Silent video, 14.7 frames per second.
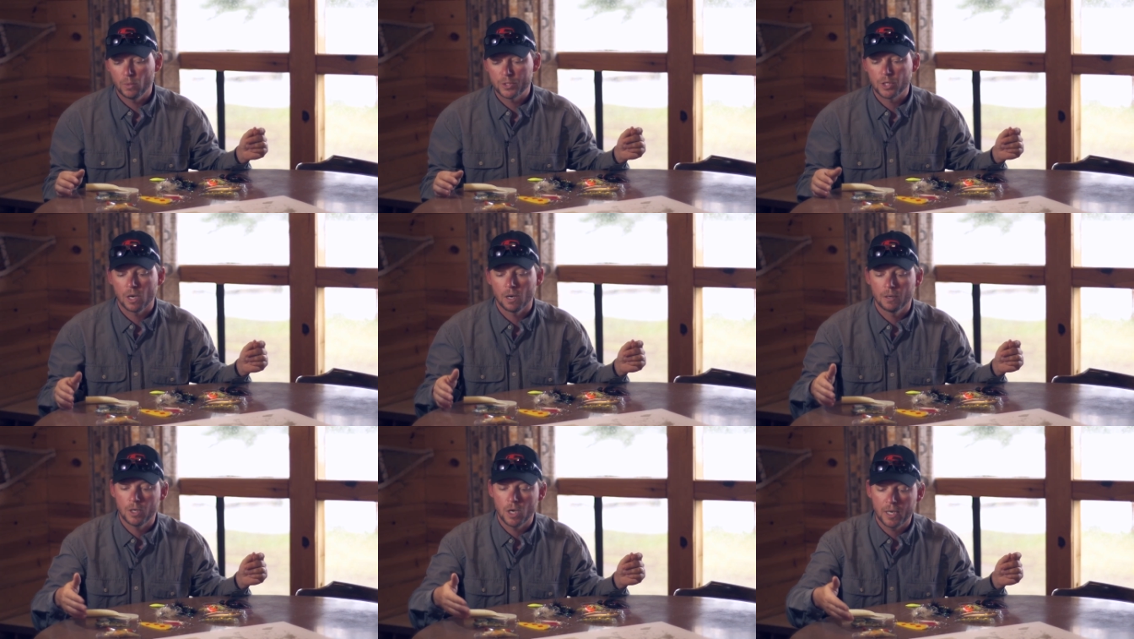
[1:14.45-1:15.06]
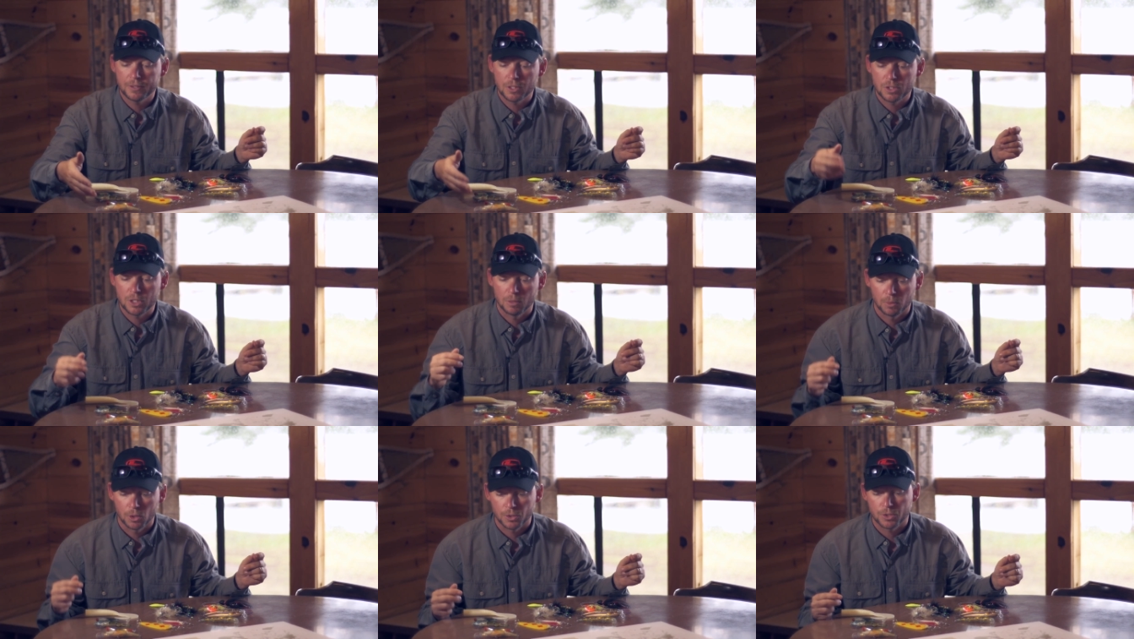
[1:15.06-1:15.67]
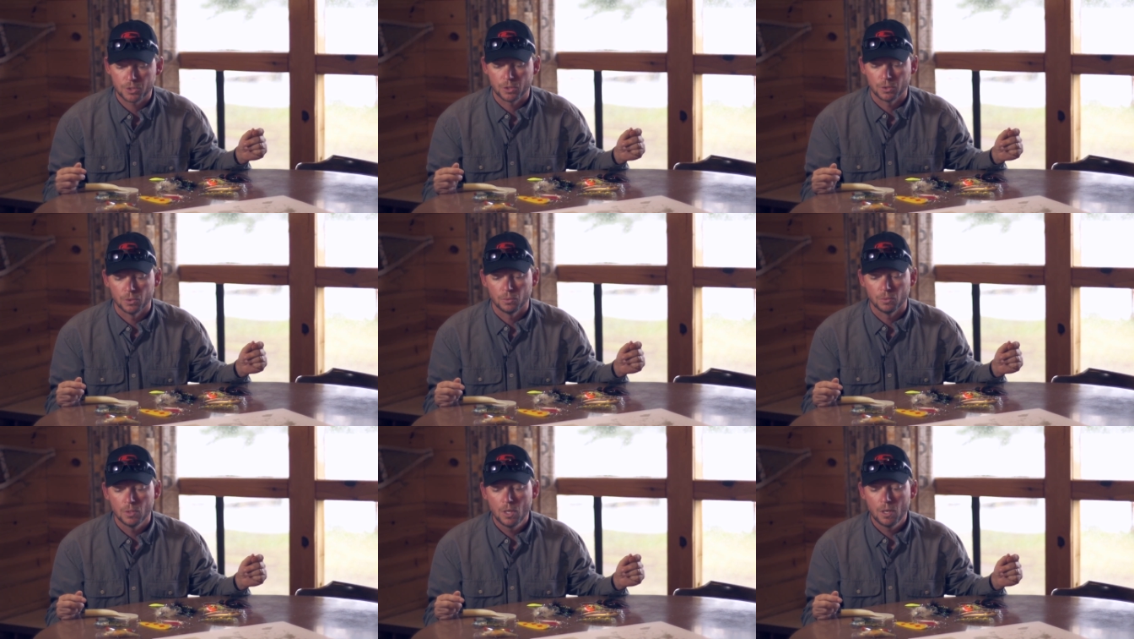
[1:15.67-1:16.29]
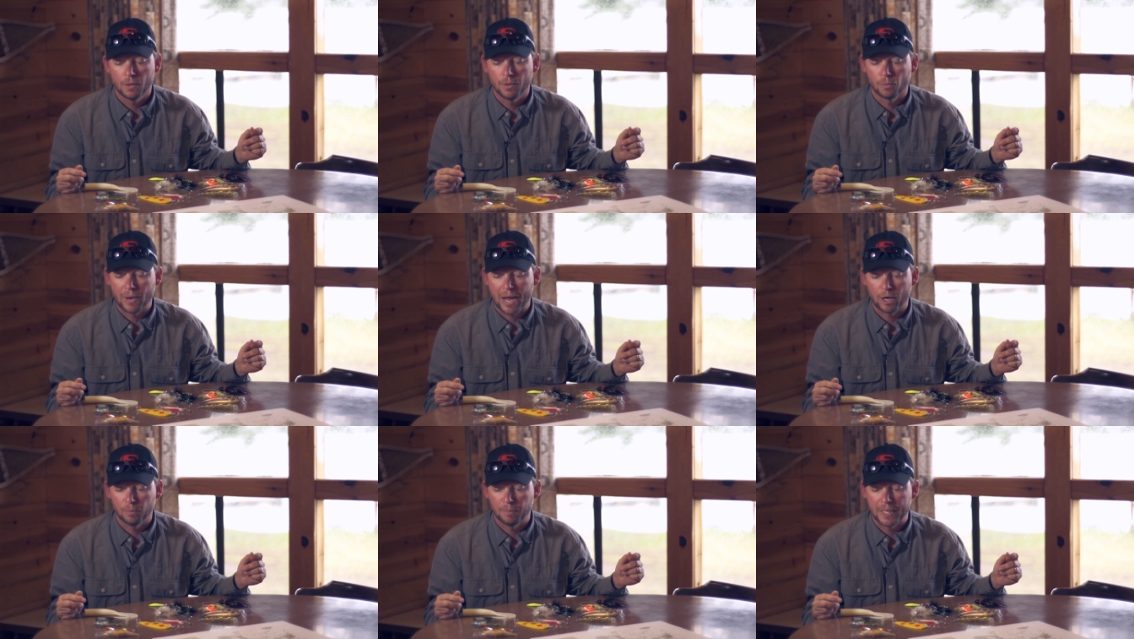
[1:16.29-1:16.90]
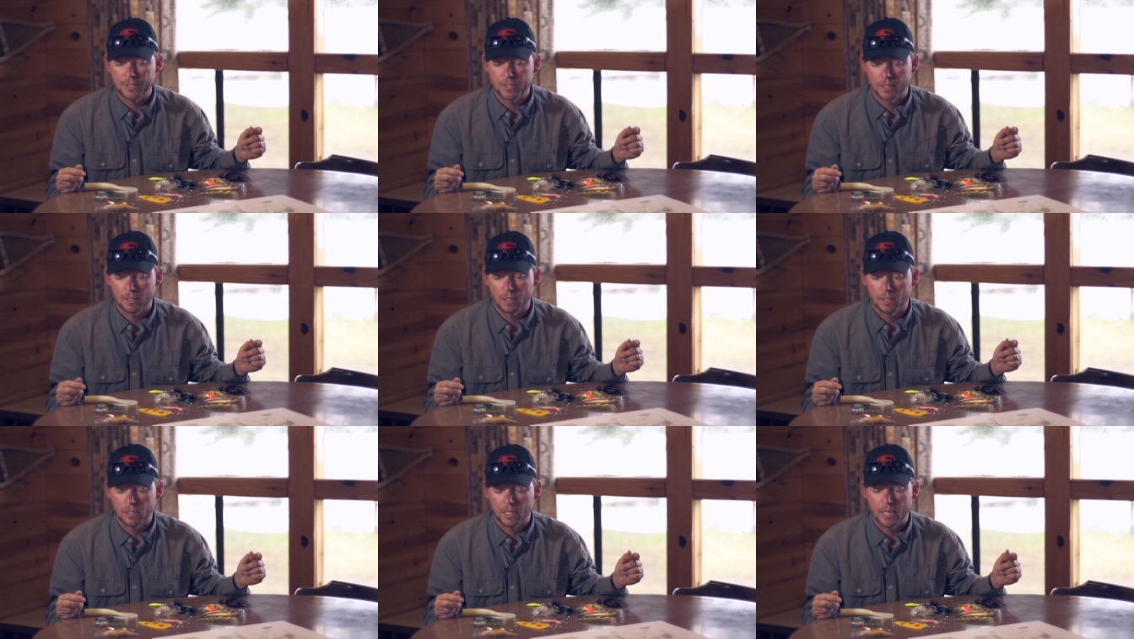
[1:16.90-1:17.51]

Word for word: which are not dissimilar to the rattle baits and the,